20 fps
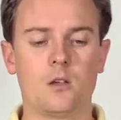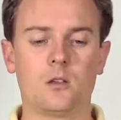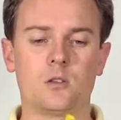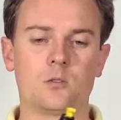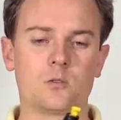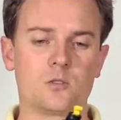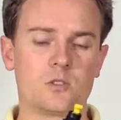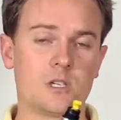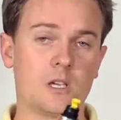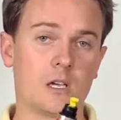
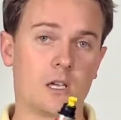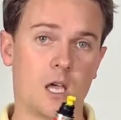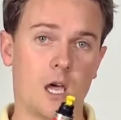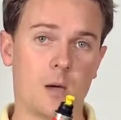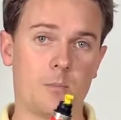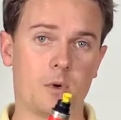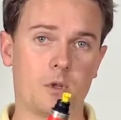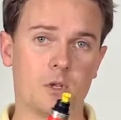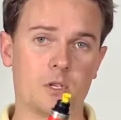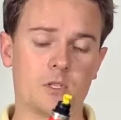You'll see a
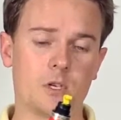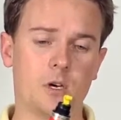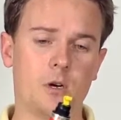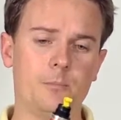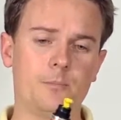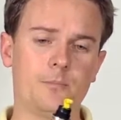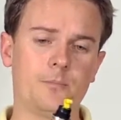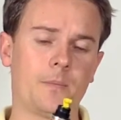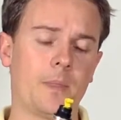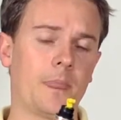cap on the
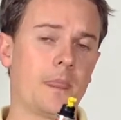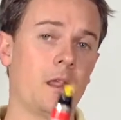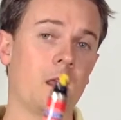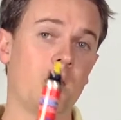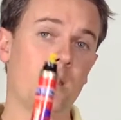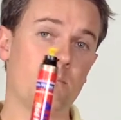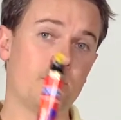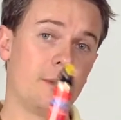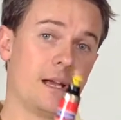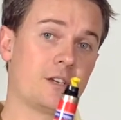top.
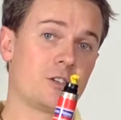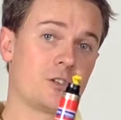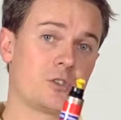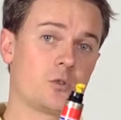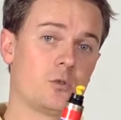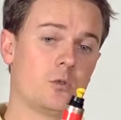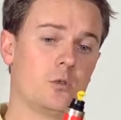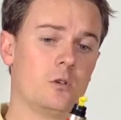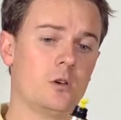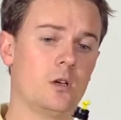Make
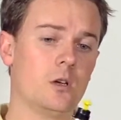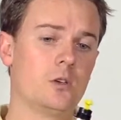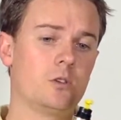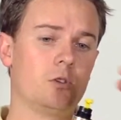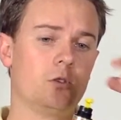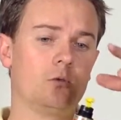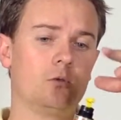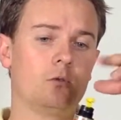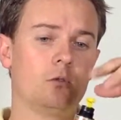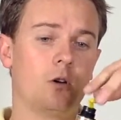sure
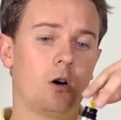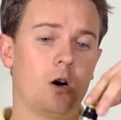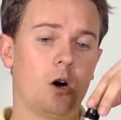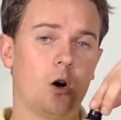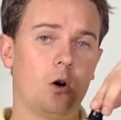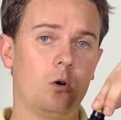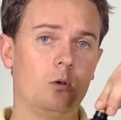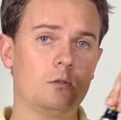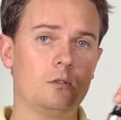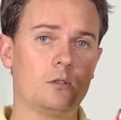you
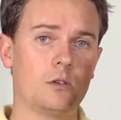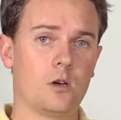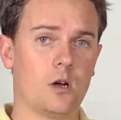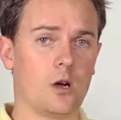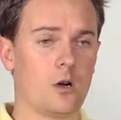hold